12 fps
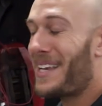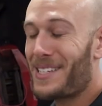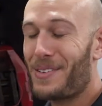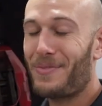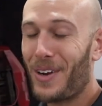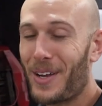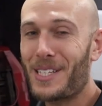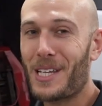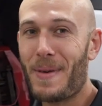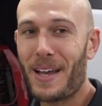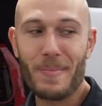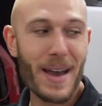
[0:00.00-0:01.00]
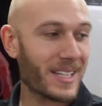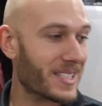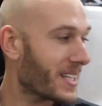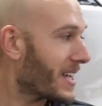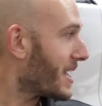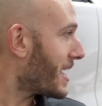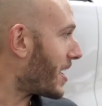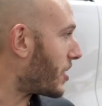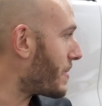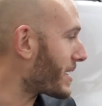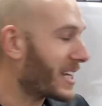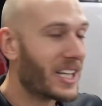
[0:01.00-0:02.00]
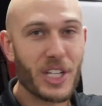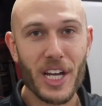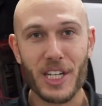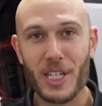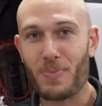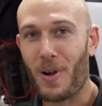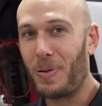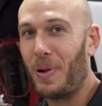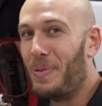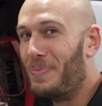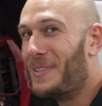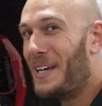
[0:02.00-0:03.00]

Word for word: easy, very easy to make a mess. I'll make that JJ's problem